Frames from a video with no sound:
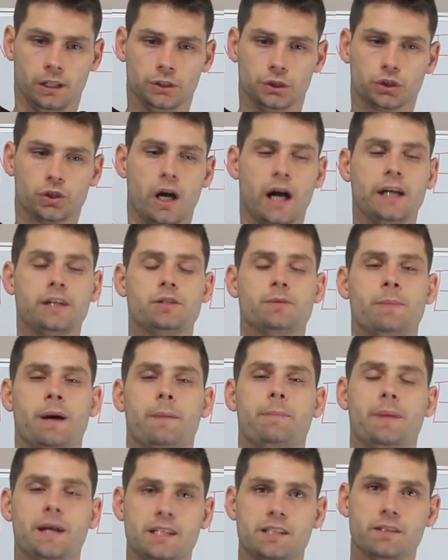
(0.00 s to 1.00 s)
try to my
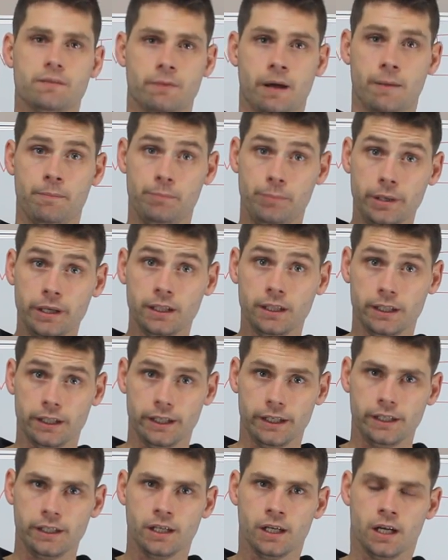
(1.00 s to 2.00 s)
best of my
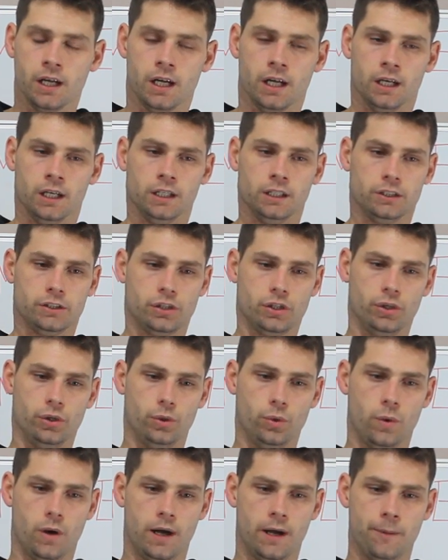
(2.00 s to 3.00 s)
ability
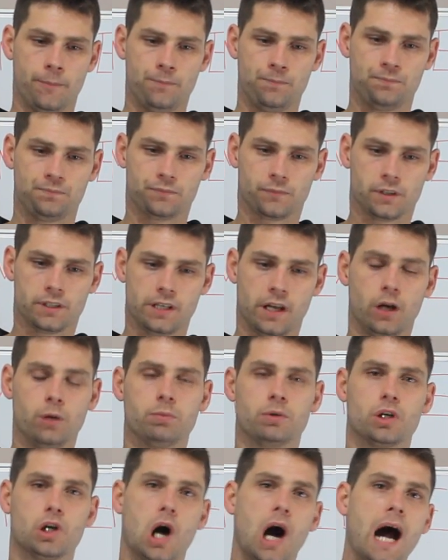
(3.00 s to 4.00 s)
to
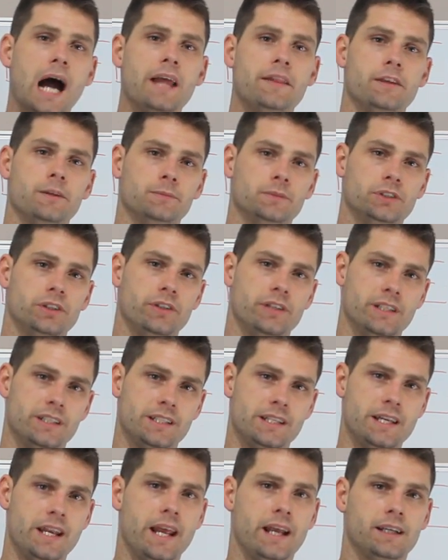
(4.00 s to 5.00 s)
help guide them to this
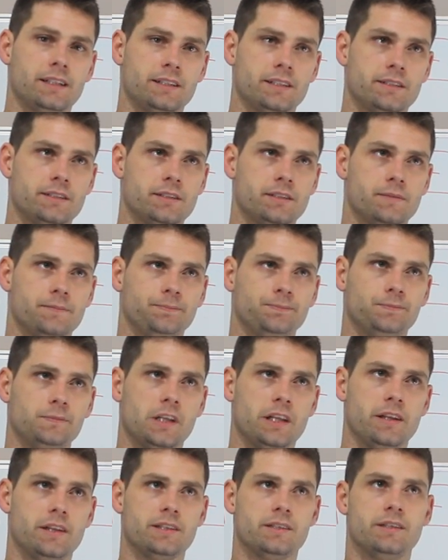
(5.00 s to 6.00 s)
next
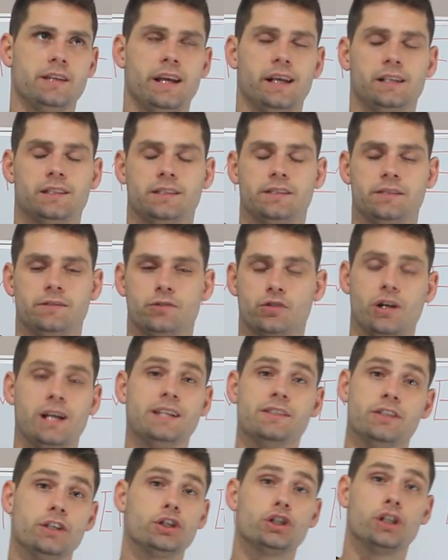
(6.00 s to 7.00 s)
this next
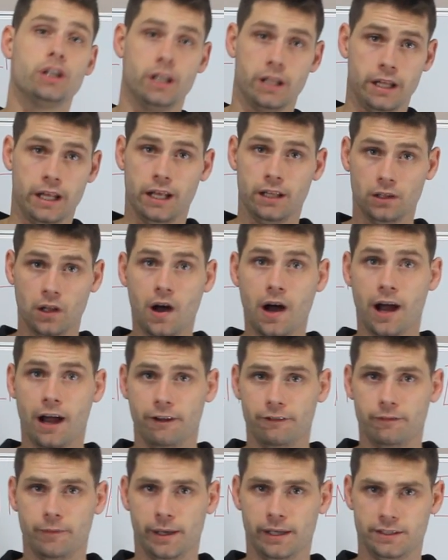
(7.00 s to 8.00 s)
transition in their
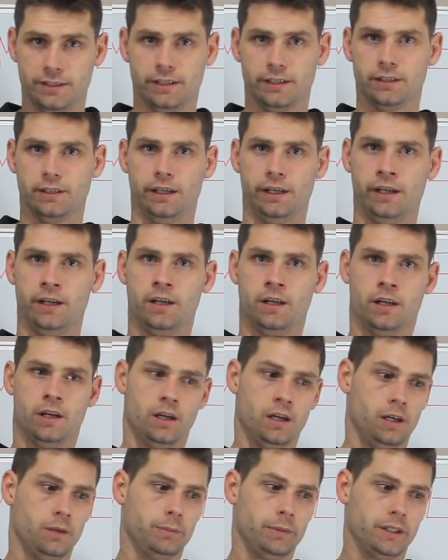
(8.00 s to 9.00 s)
life, basically,
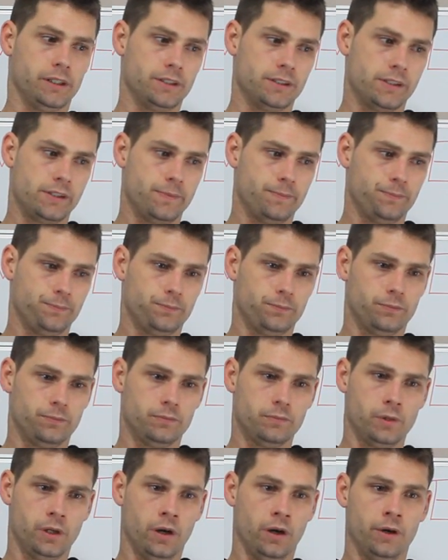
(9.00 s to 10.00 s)
because
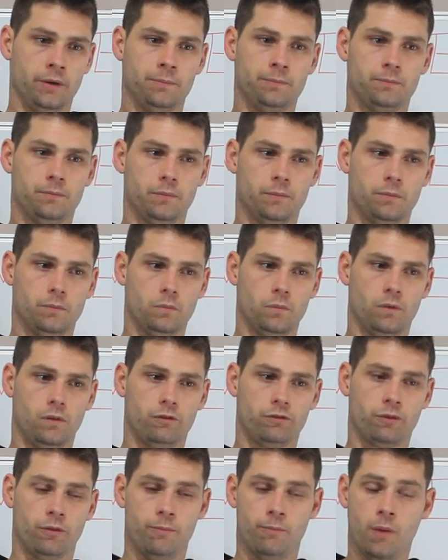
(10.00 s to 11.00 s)

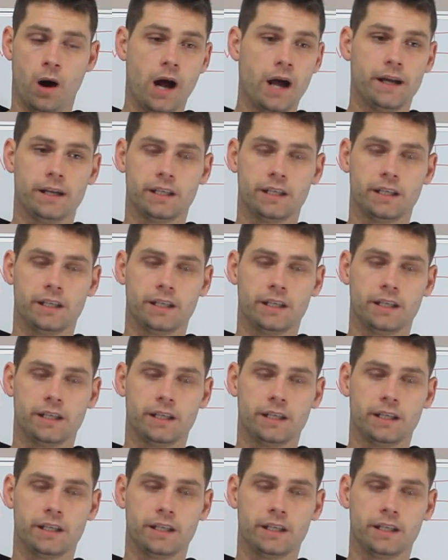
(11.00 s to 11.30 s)
from my